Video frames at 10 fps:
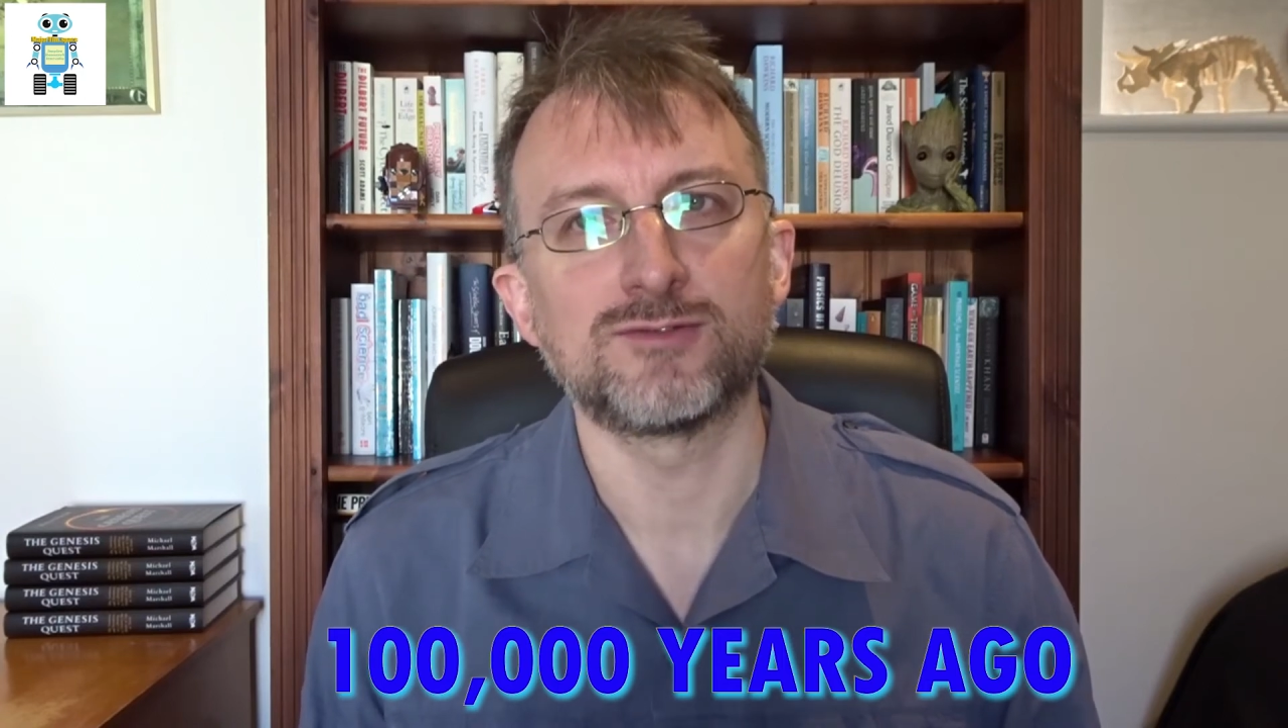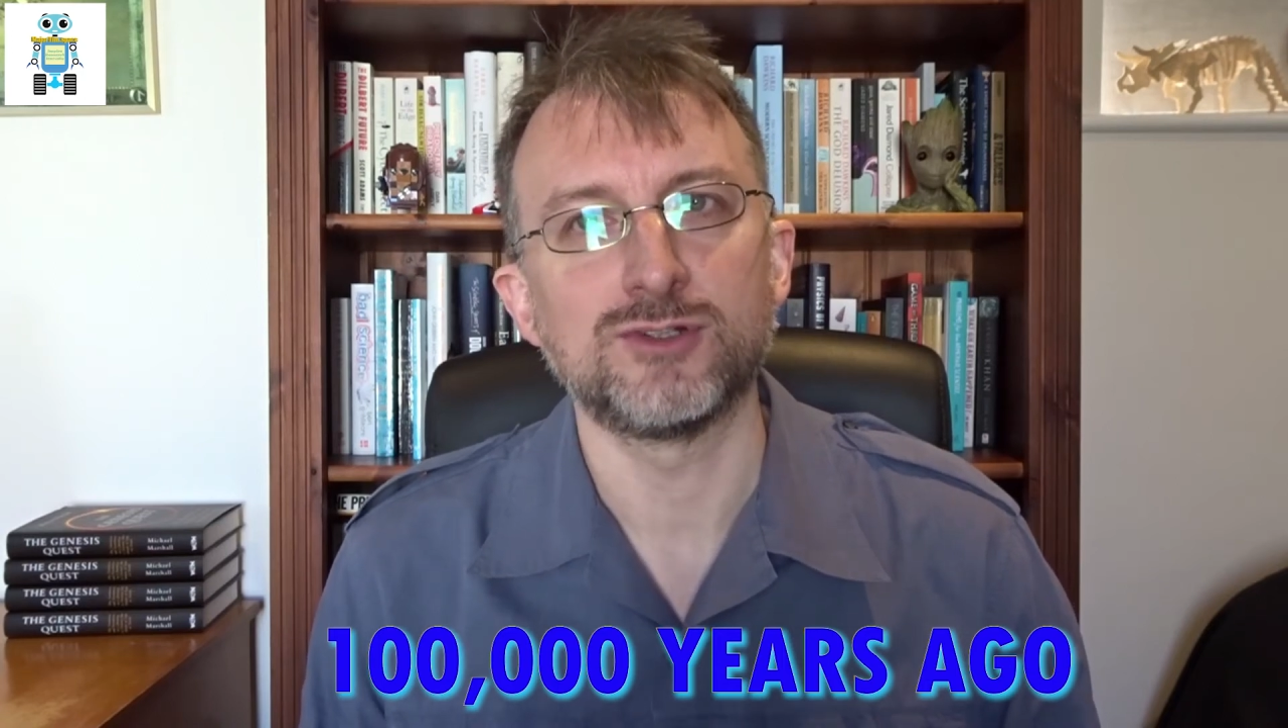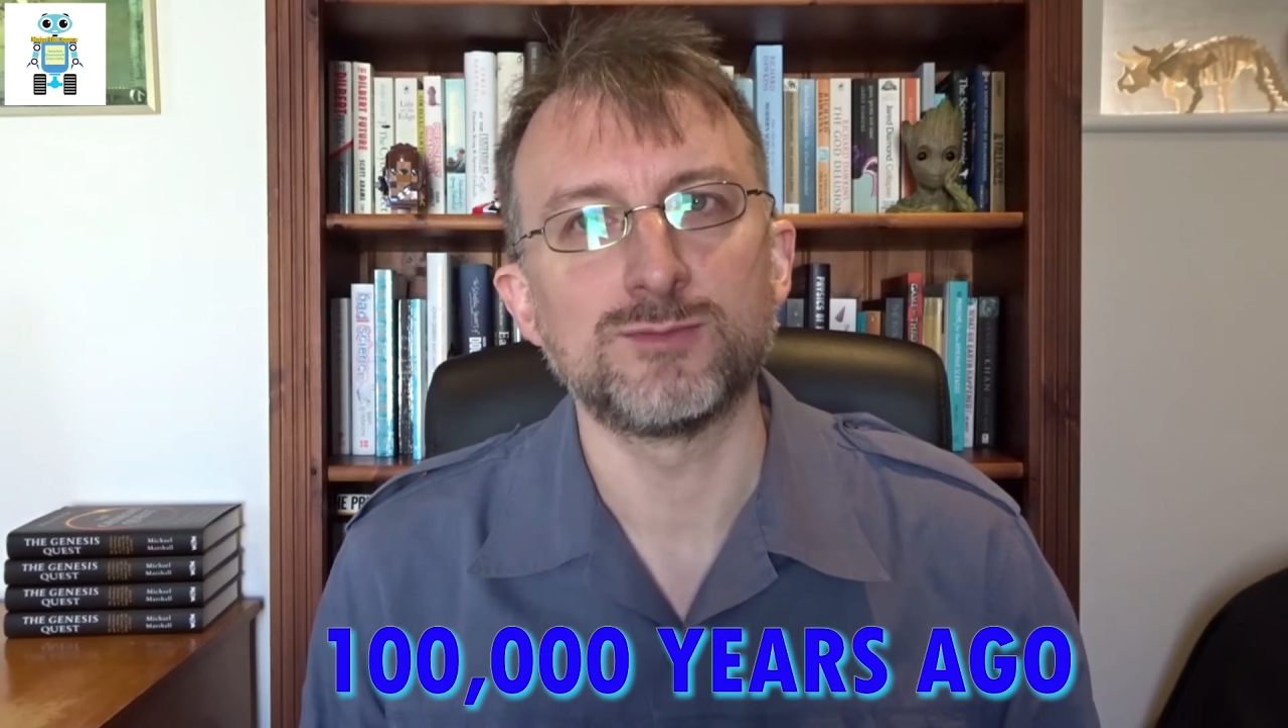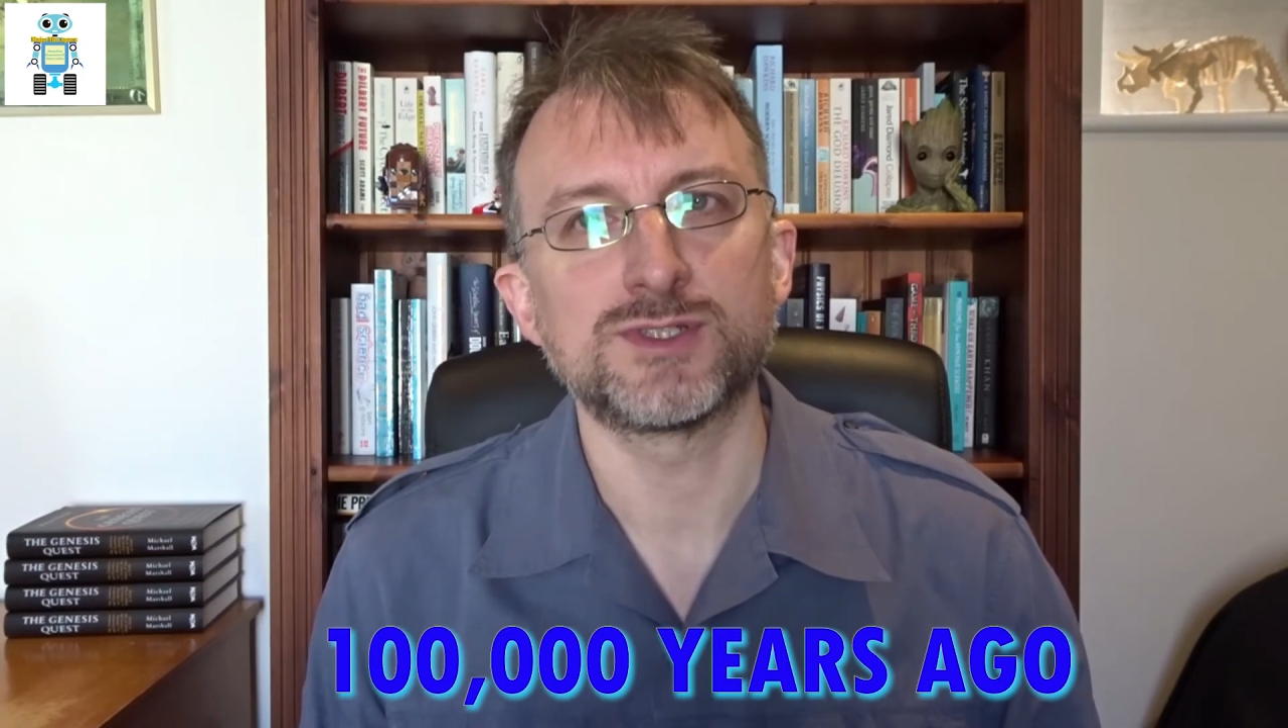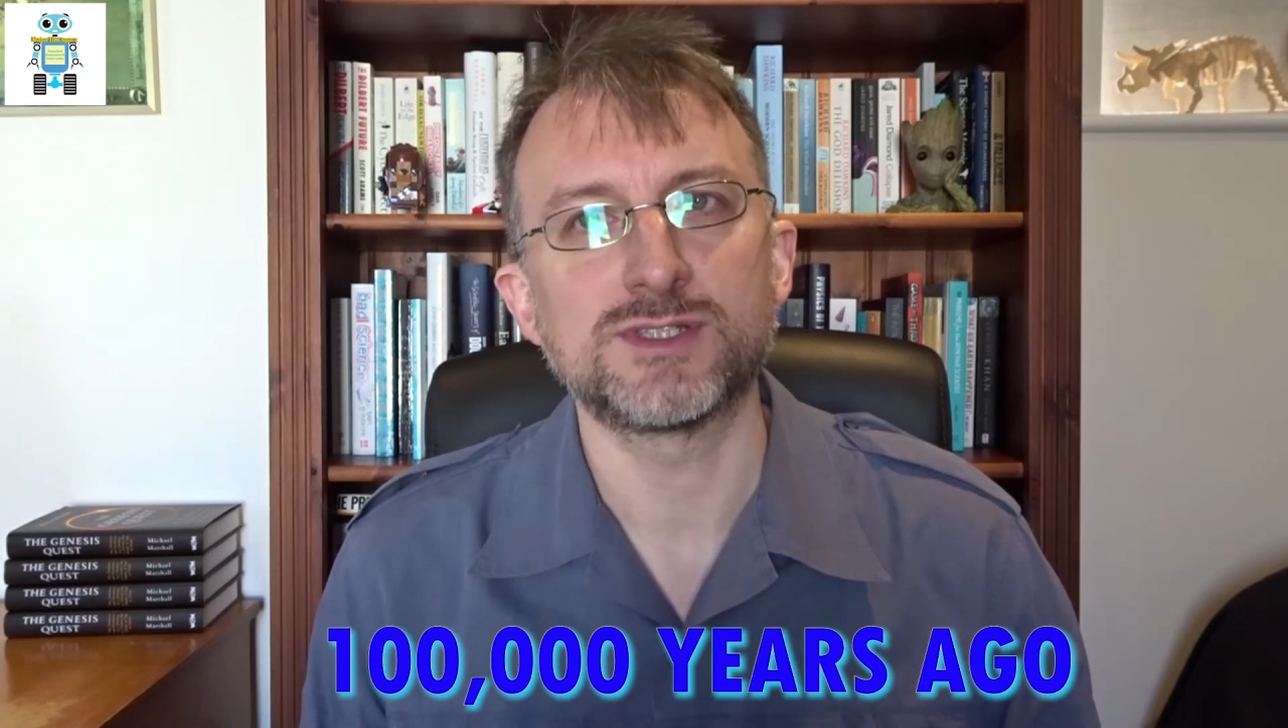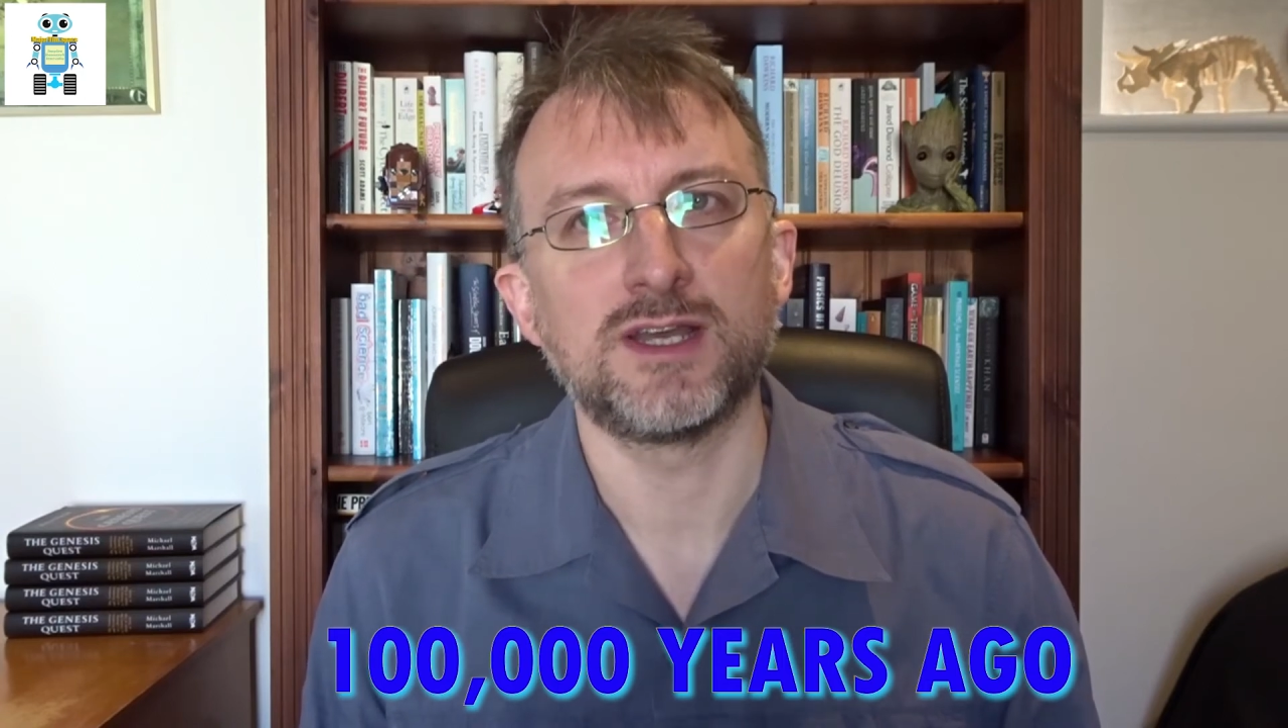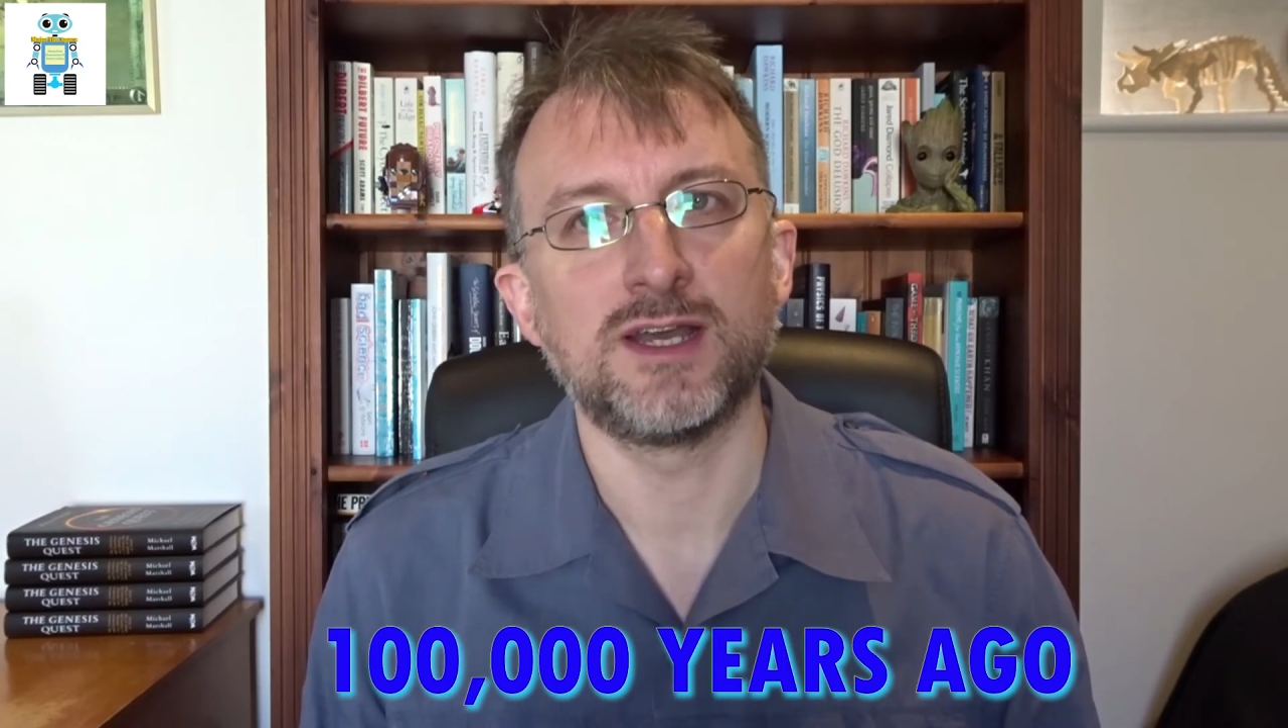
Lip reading: groups.